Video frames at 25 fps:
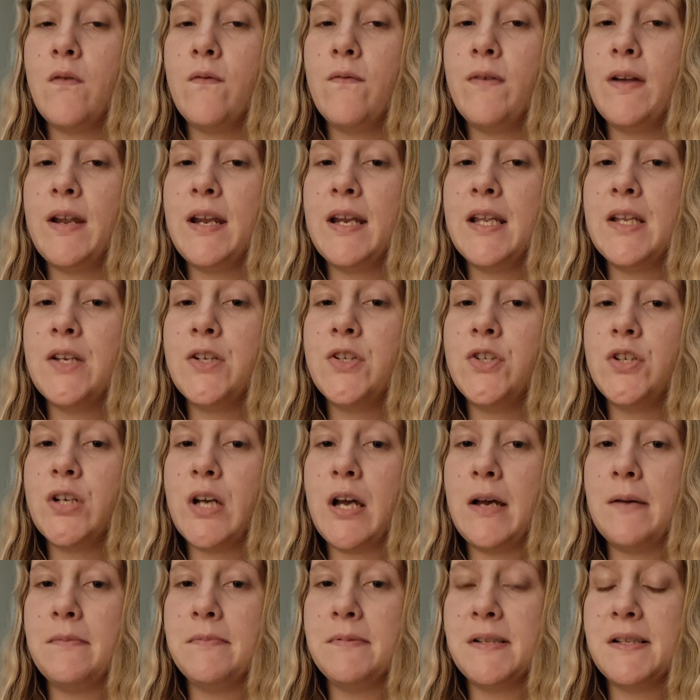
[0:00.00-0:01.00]
finding
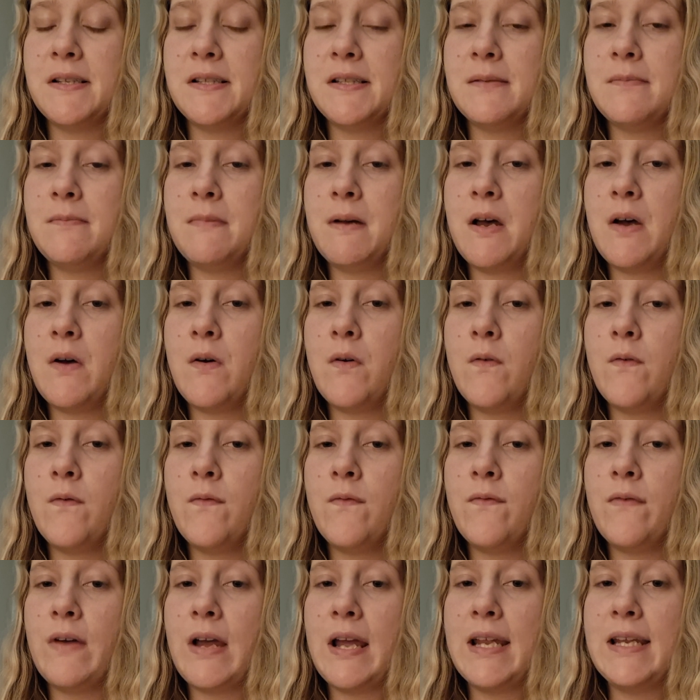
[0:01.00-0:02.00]
jobs. It's about
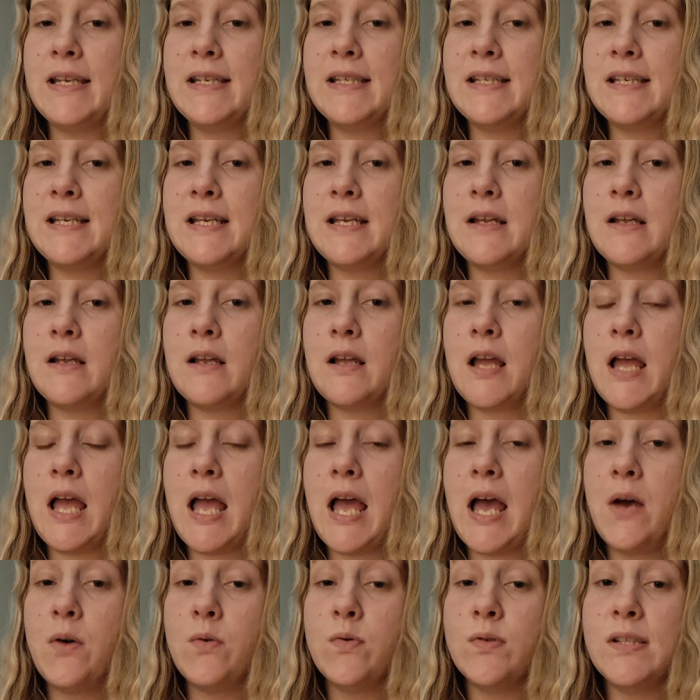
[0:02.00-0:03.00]
finding
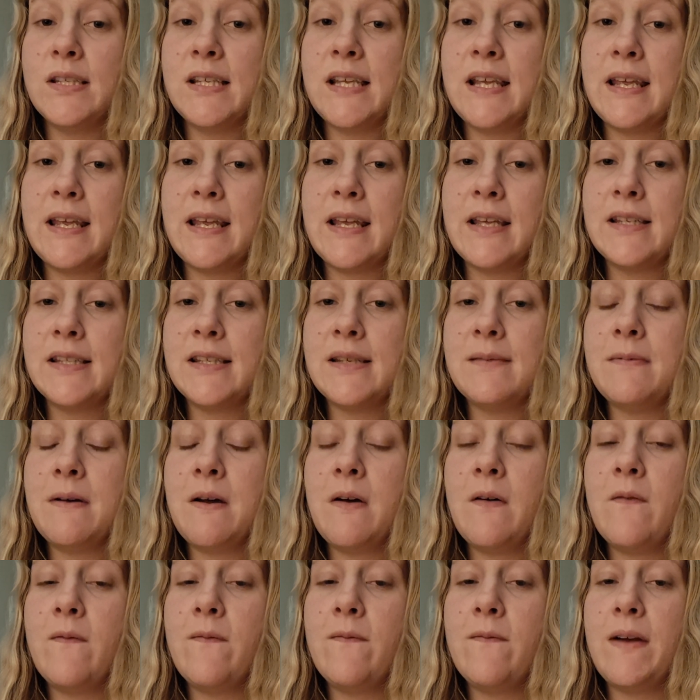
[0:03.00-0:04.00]
housing. It's
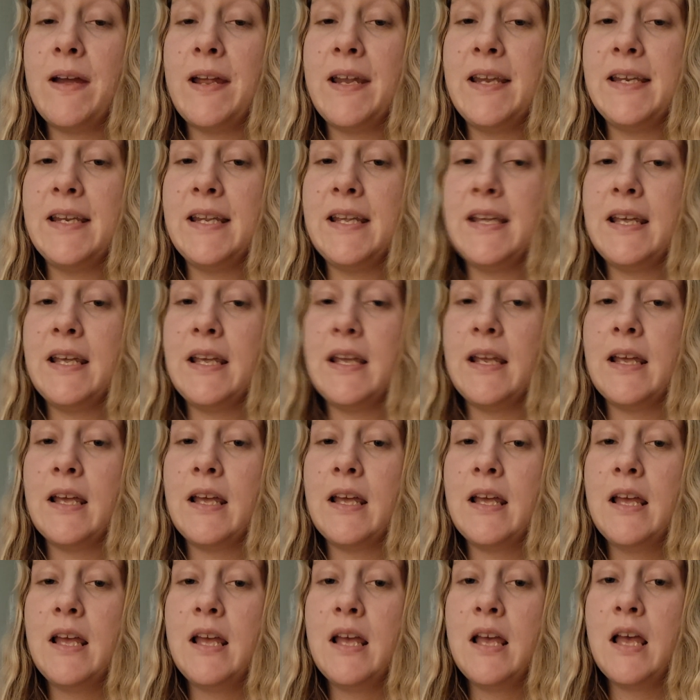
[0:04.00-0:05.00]
about finding
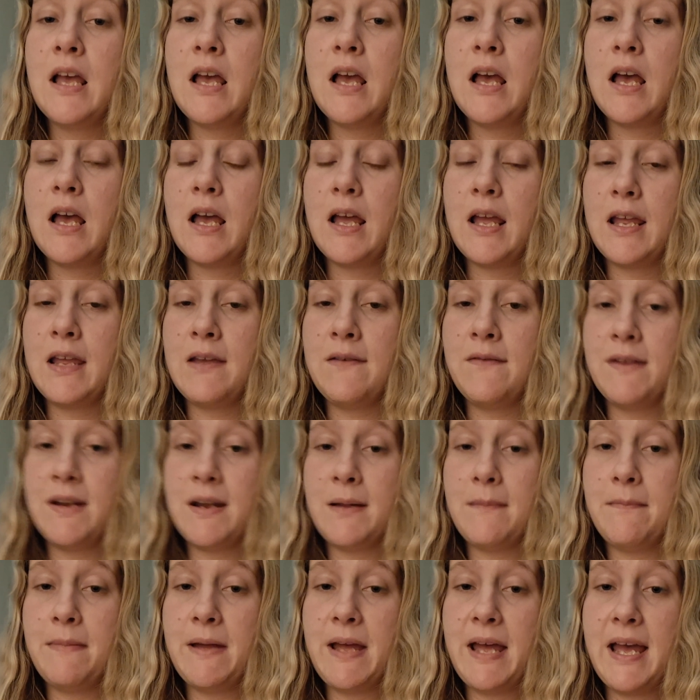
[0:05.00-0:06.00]
even
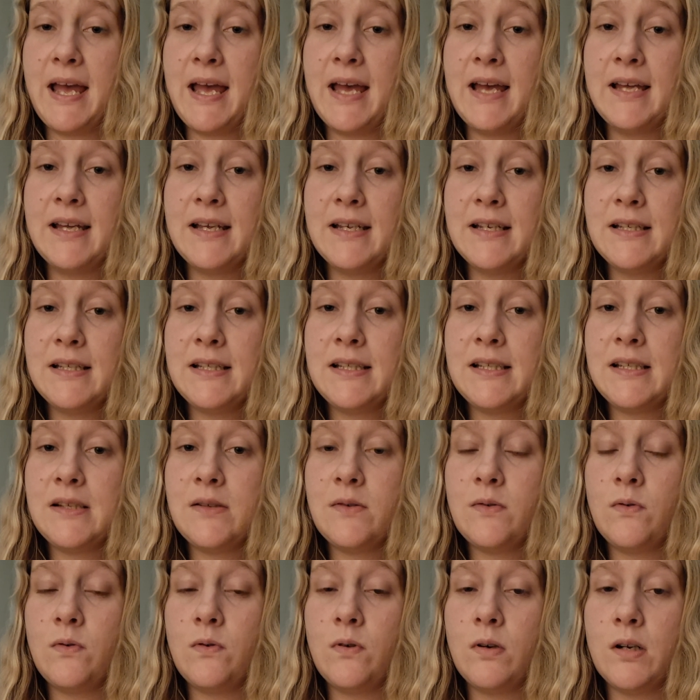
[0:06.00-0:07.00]
a pet,
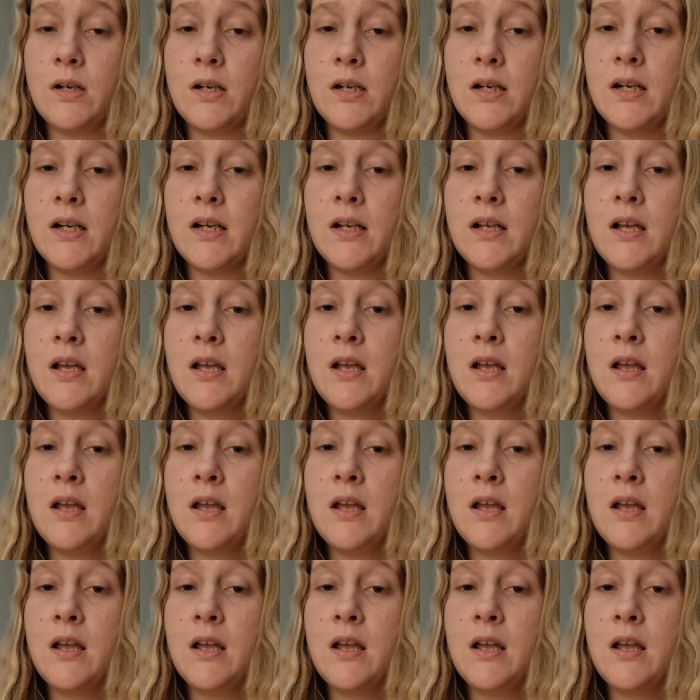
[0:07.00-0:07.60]
or